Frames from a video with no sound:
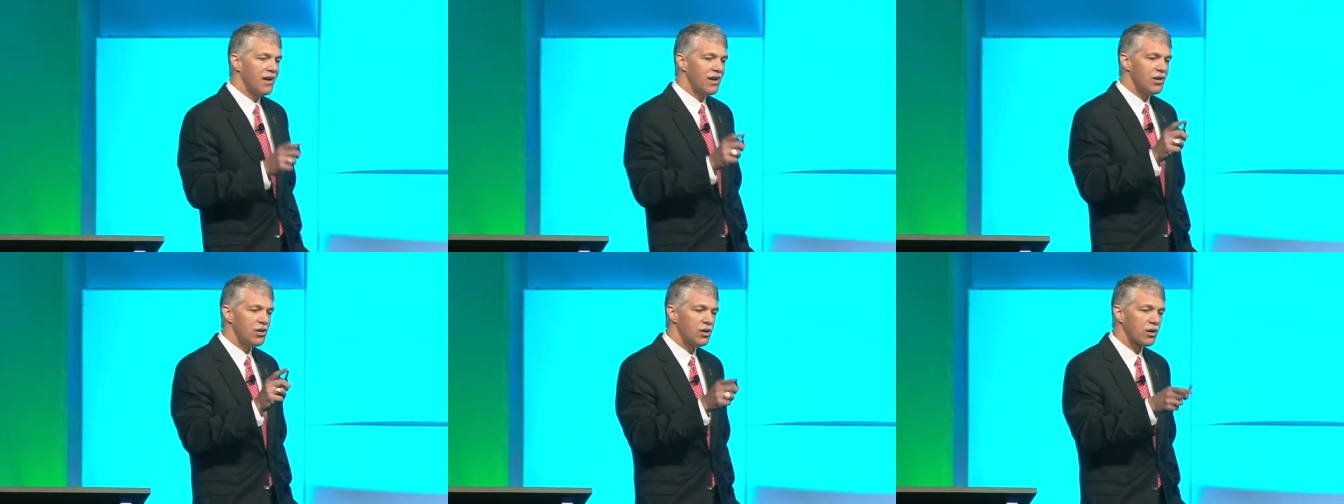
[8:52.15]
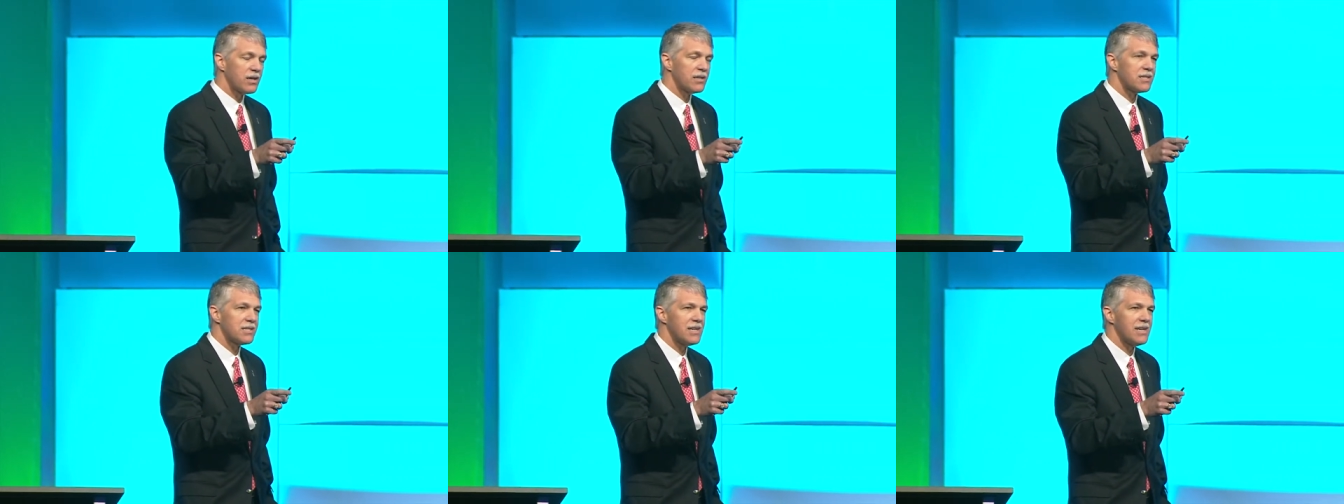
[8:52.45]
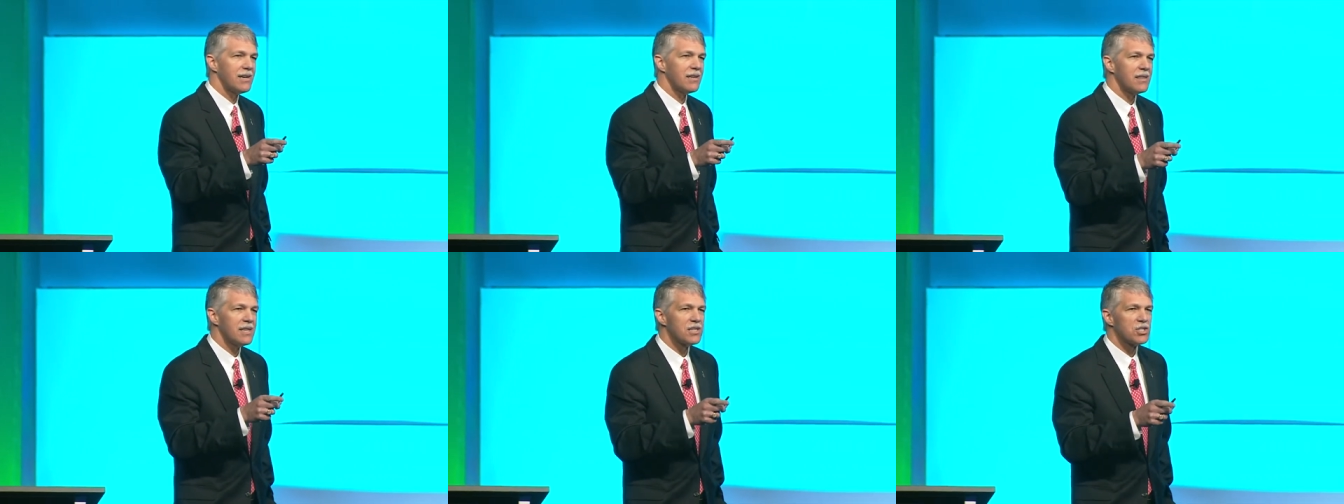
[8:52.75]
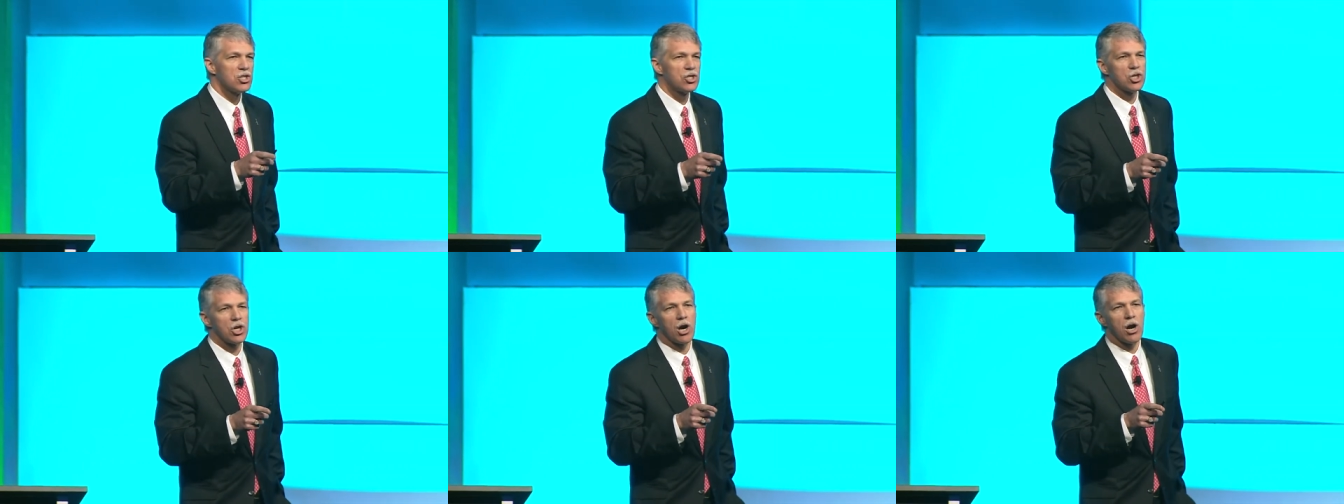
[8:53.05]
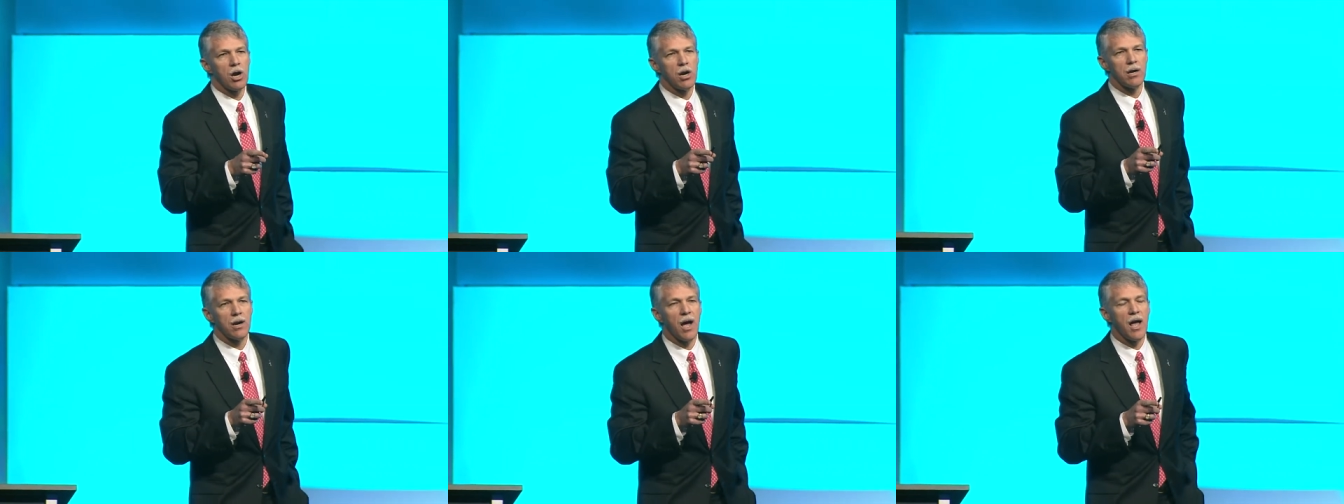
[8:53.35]
you can see in this
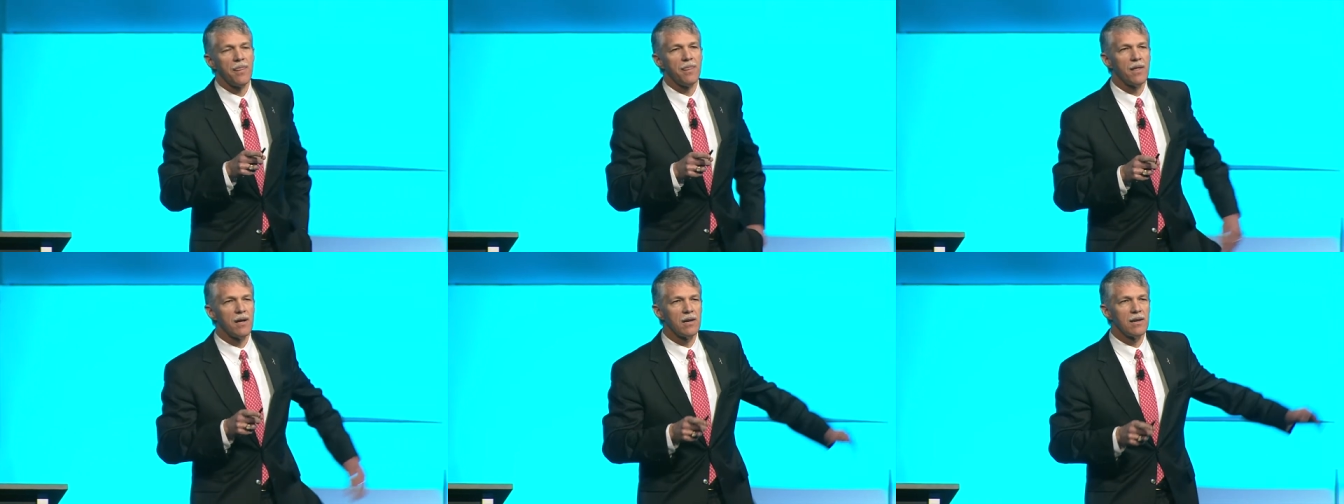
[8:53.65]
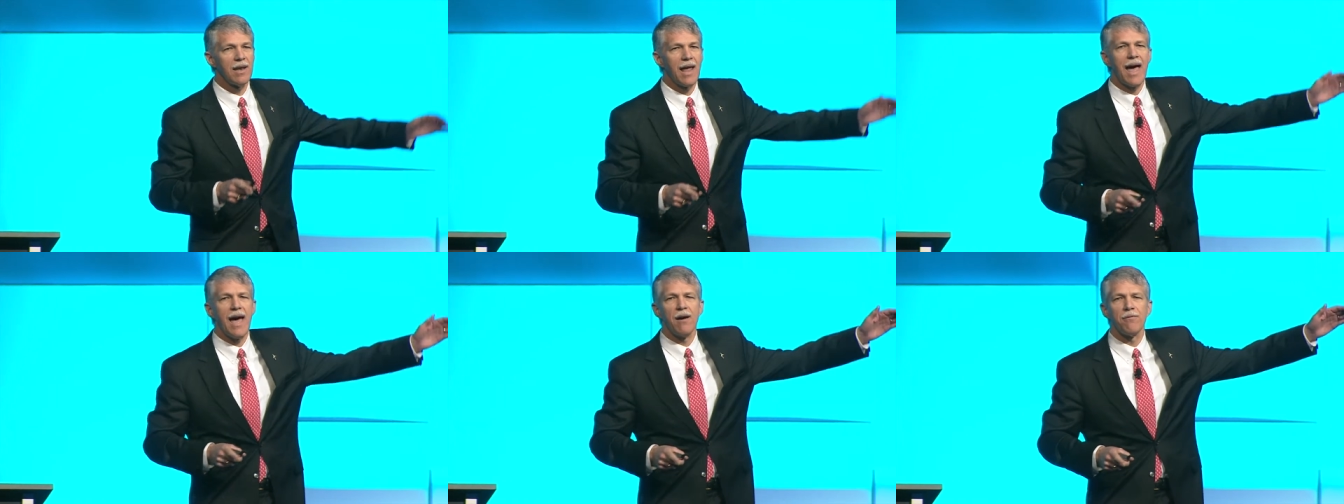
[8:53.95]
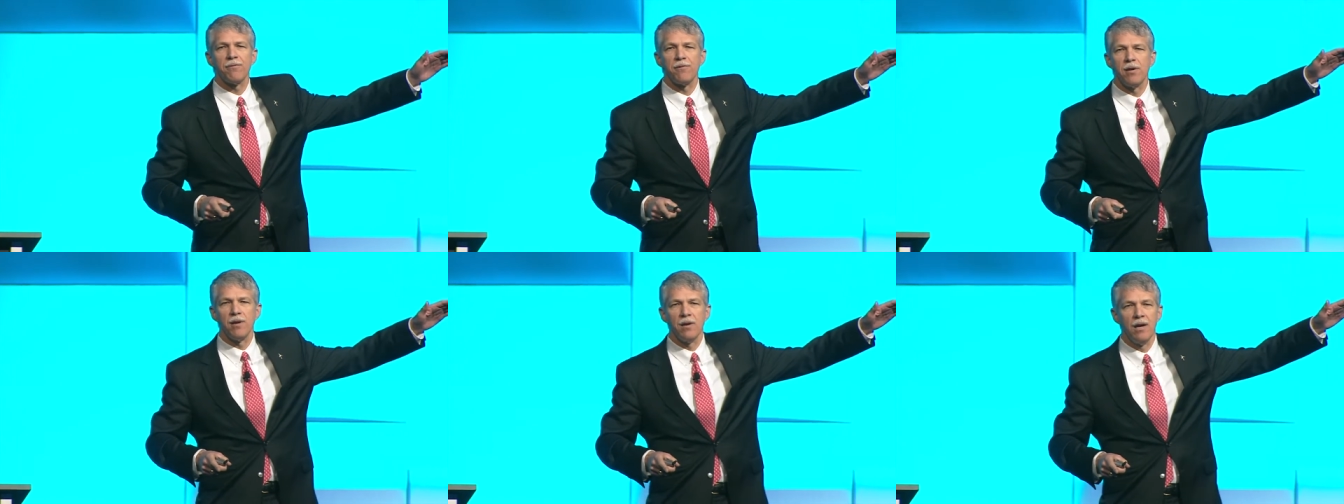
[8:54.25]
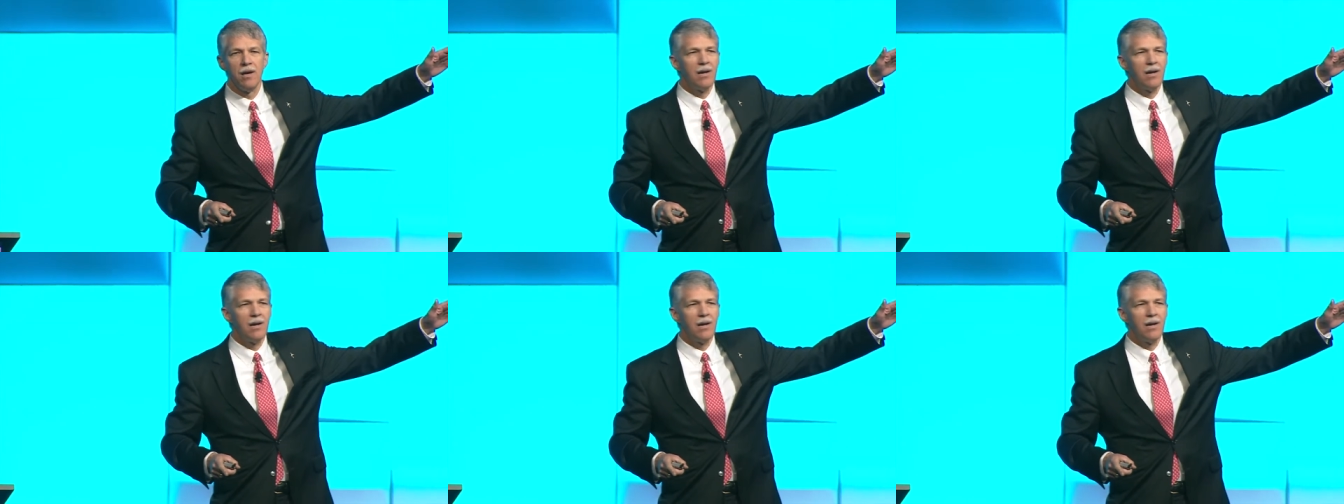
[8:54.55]
chart on the left